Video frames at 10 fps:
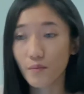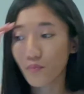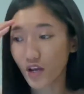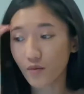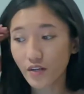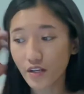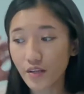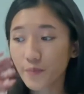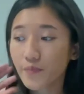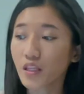
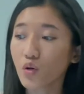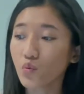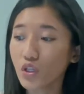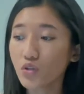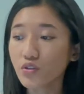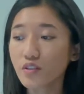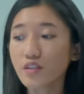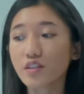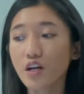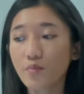primary. We use this
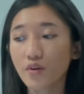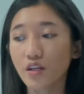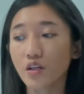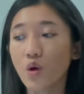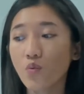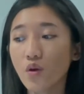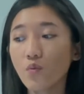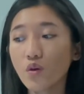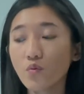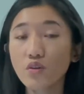component when
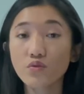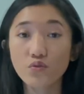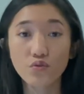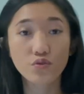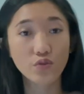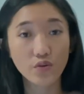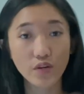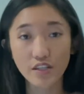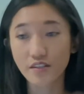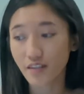we want to
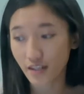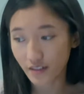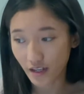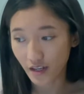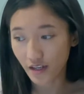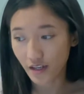storage data.